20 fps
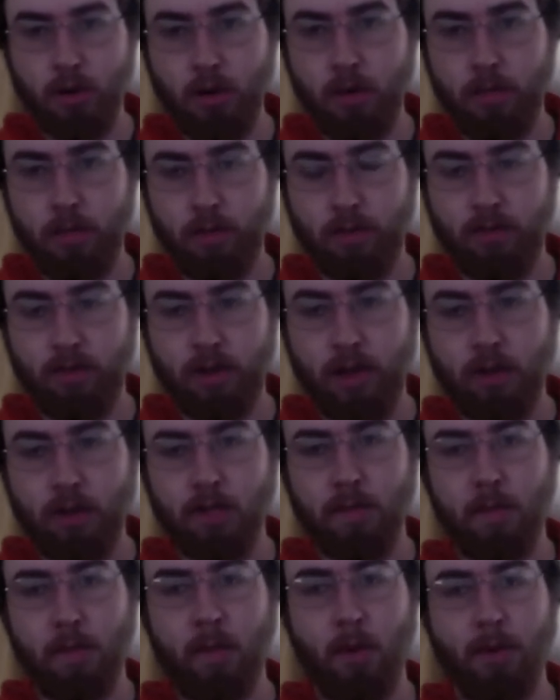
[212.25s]
but for now it's up on
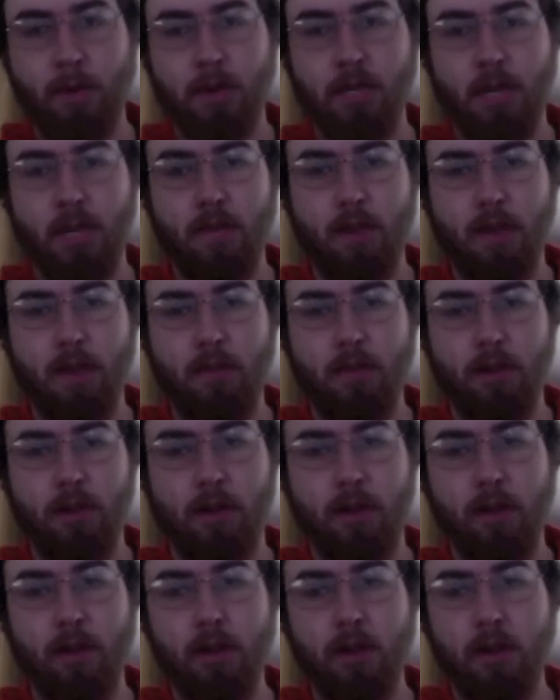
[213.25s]
Pokemon TV for
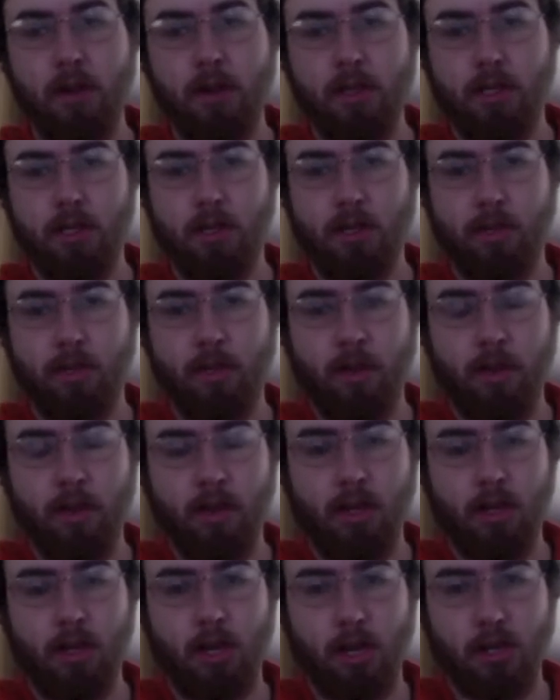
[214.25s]
Charge Up Mail to kick
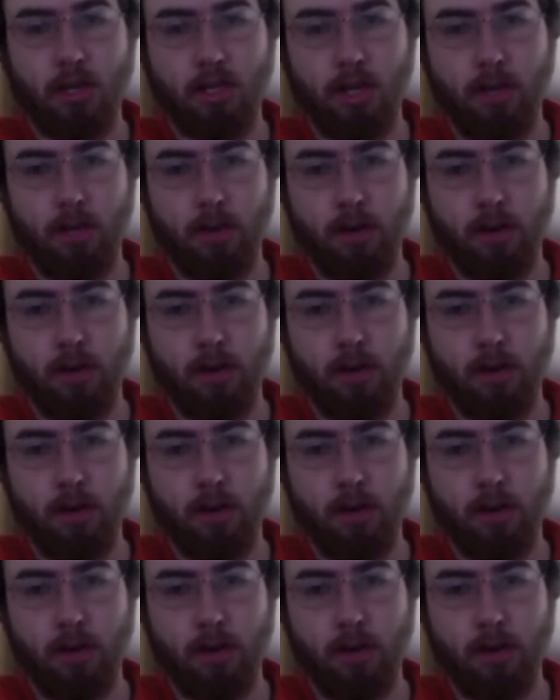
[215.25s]
off summer.